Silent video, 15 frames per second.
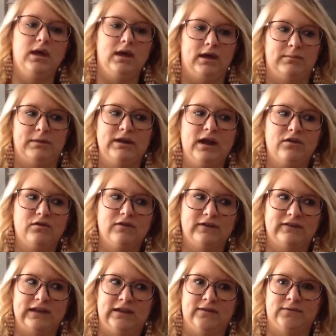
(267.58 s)
And my doctor
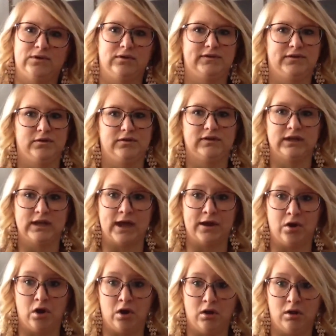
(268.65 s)
didn't take it very seriously at
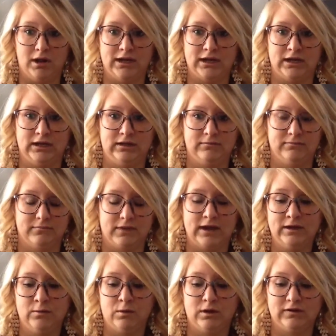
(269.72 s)
all, and I
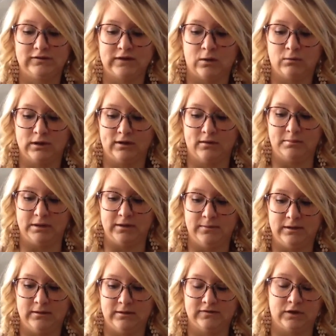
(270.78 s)
didn't want to sound like a
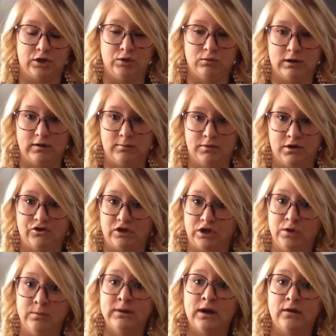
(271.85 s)
baby because I knew I had to push a
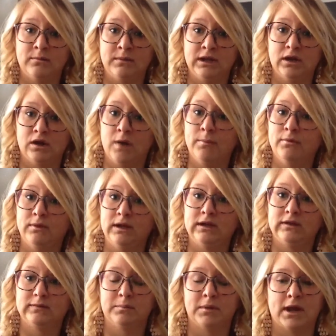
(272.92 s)
human out of me in a couple
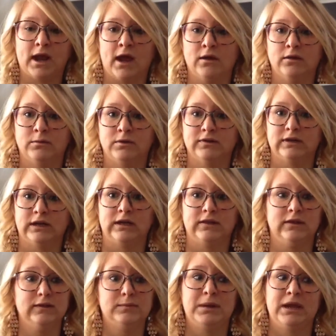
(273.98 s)
weeks, but I was like,
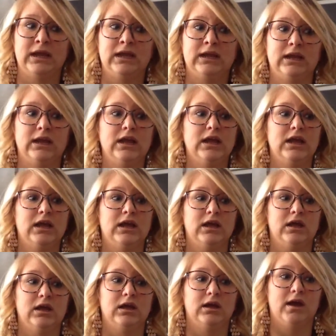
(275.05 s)
this pain
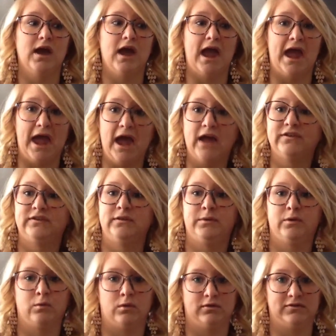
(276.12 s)
has to be
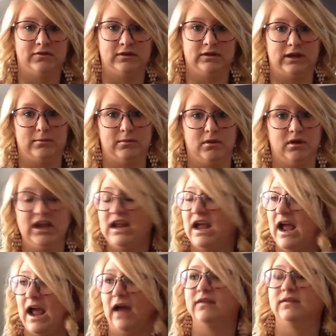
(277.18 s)
worse than labor. It
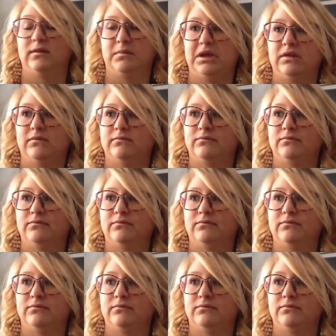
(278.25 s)
has to be.